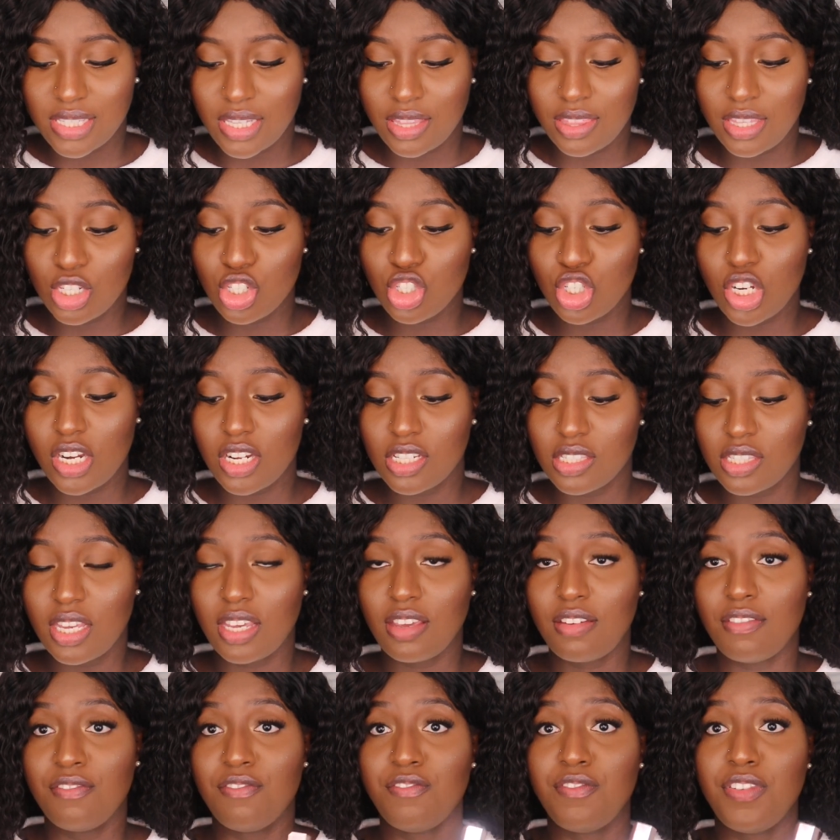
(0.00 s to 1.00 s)
This shade is
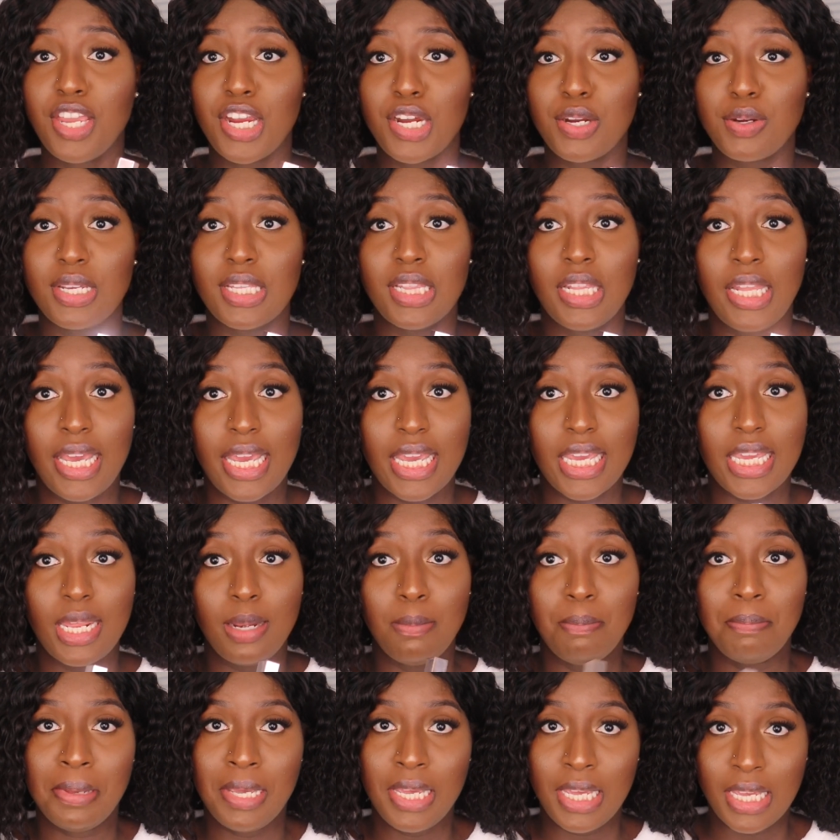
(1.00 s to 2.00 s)
like very light
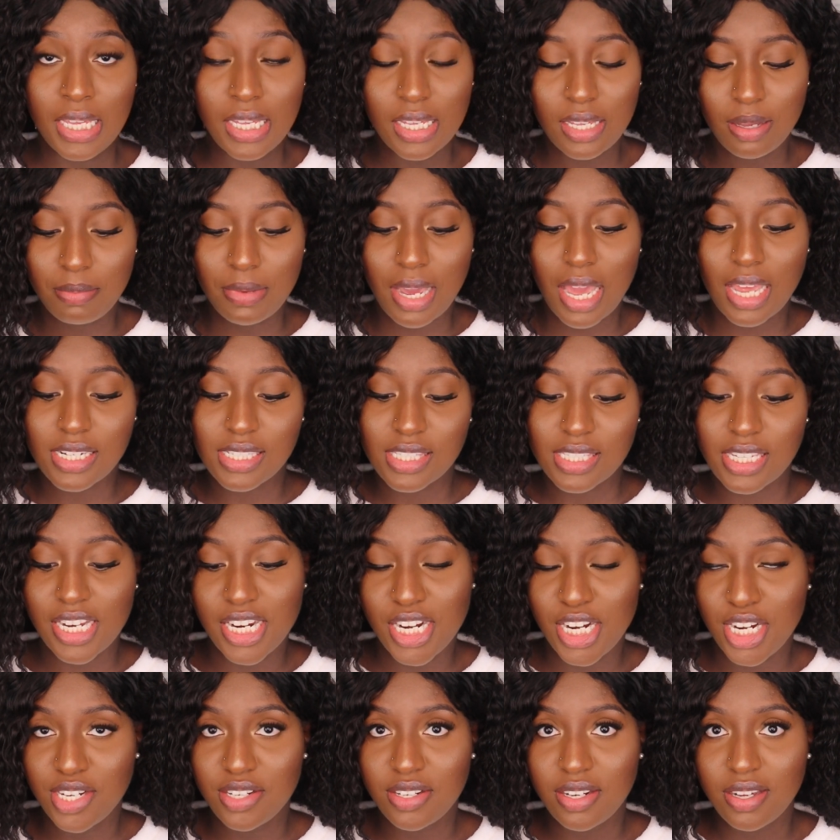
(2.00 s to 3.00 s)
and pink. I'm kind of
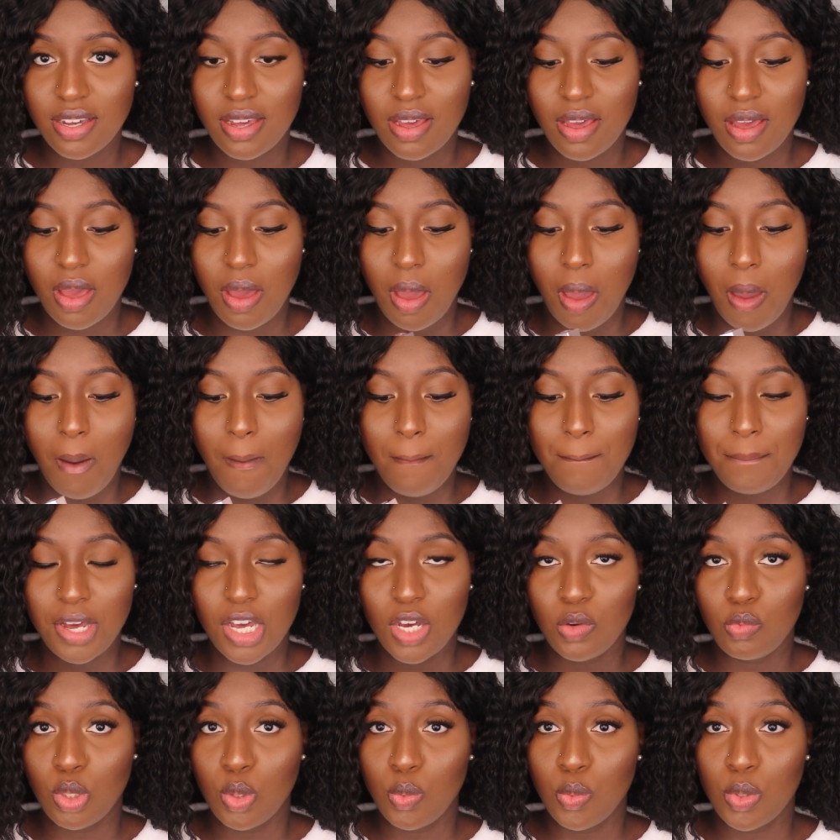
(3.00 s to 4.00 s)
scared,
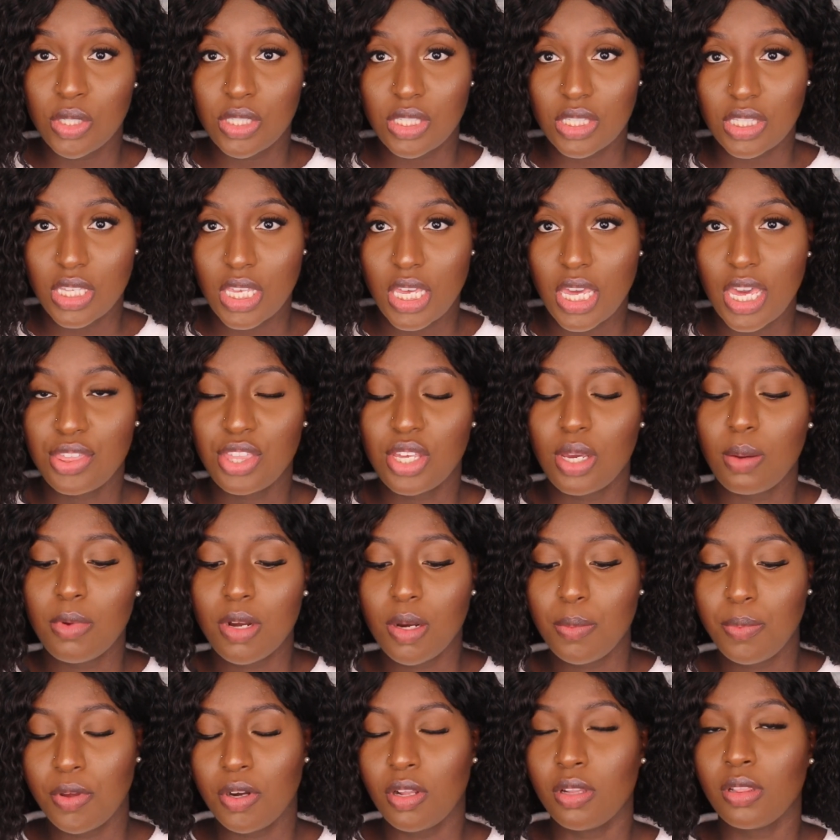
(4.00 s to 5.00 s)
but we will see. I think I'm
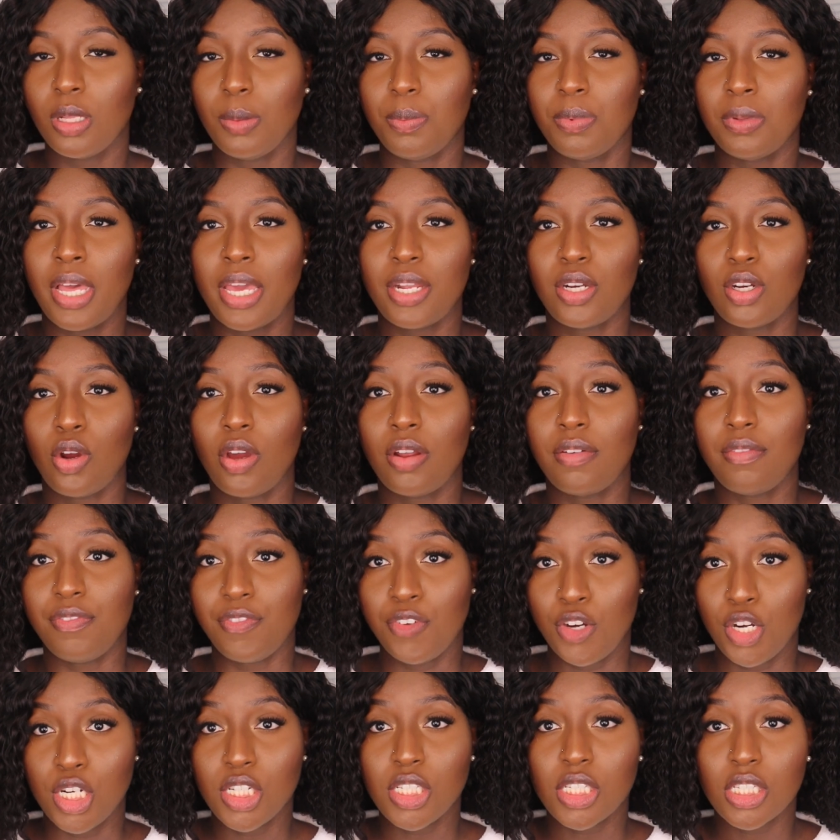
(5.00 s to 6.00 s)
gonna put a lip liner on
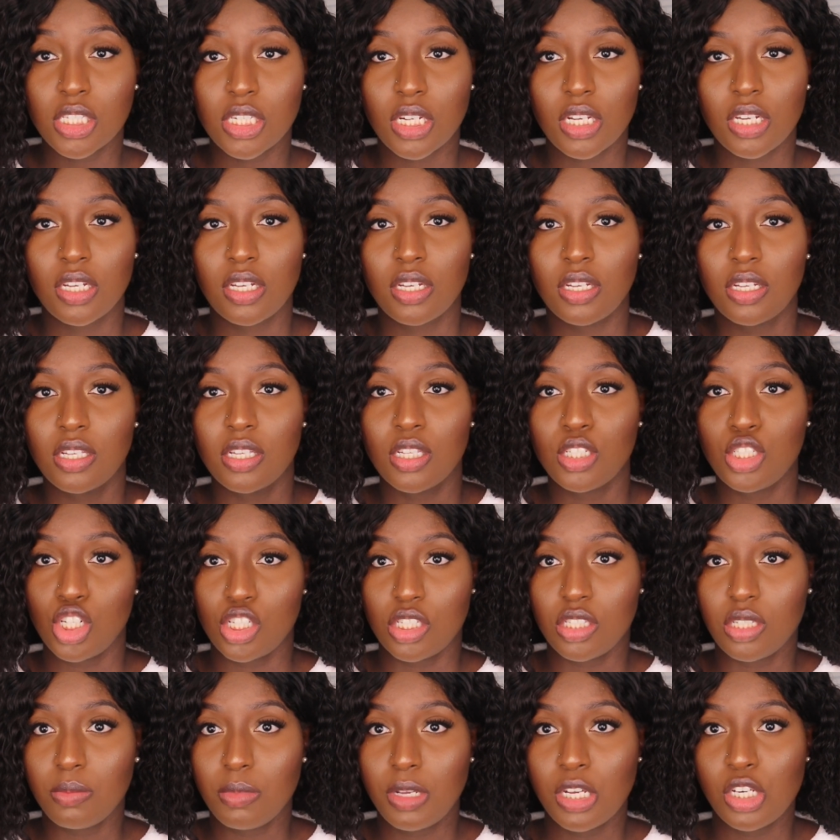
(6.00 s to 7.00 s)
first
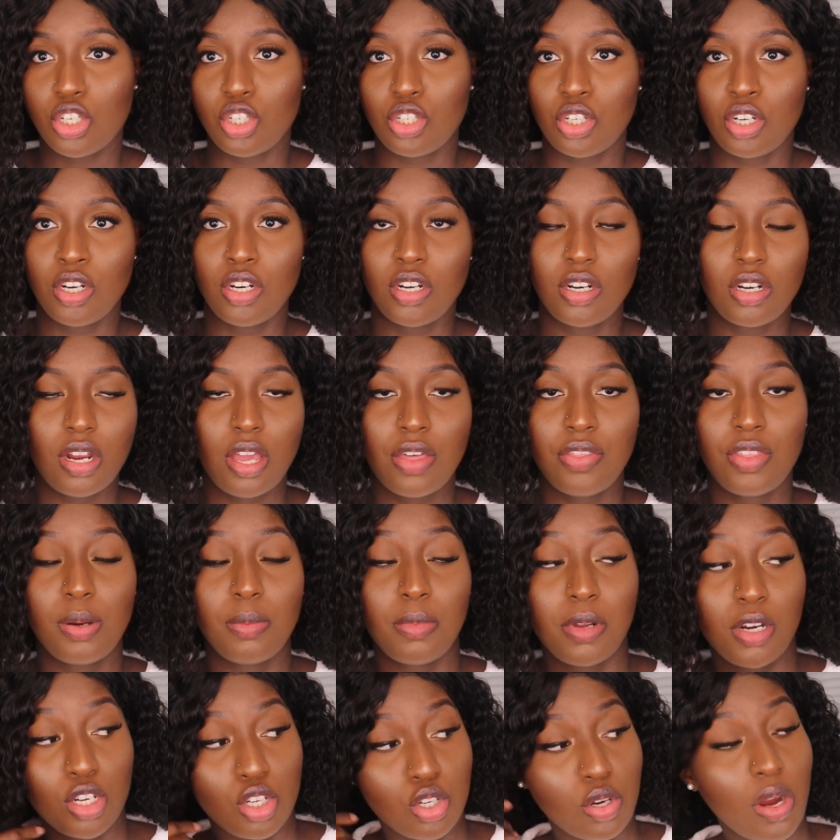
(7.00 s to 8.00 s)
just to make sure, and then I'm
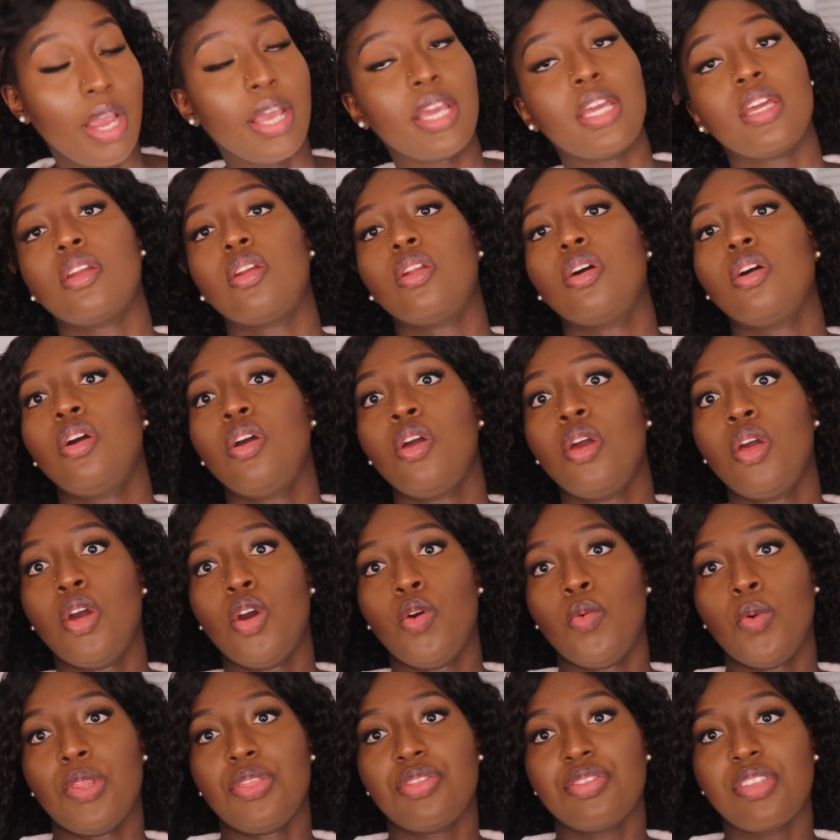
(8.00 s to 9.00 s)
gonna try it
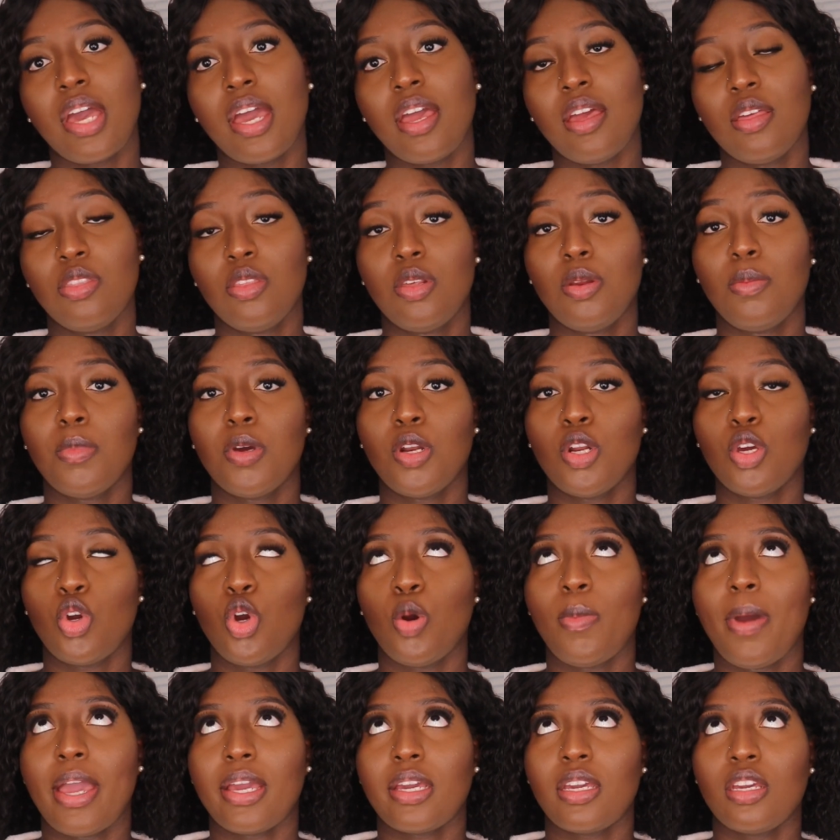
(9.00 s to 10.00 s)
with that, and then I'm gonna
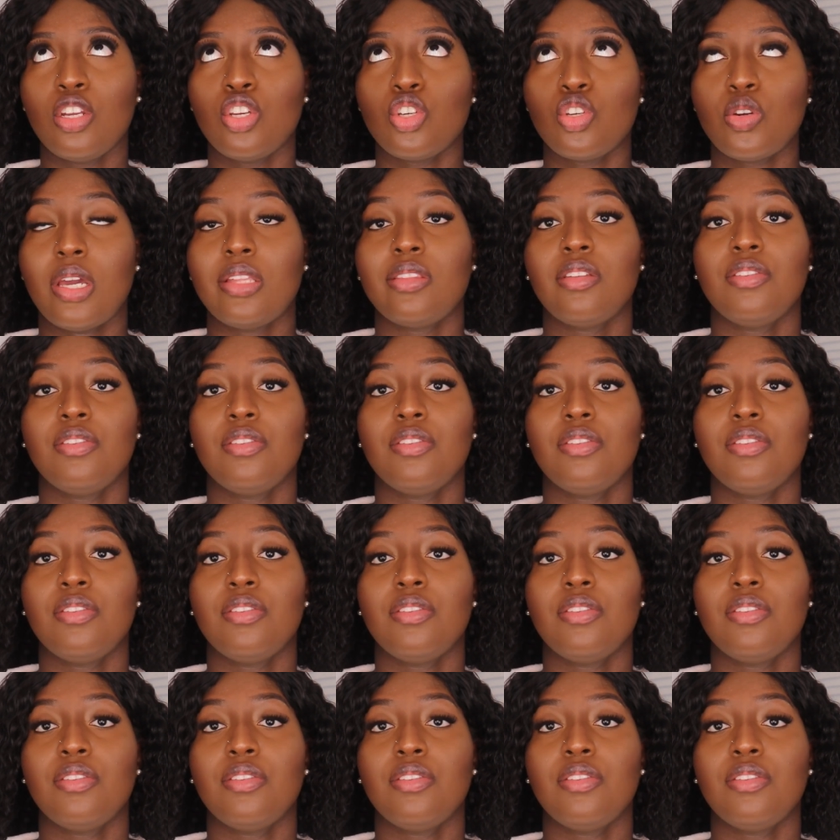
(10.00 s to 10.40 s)
go back and try the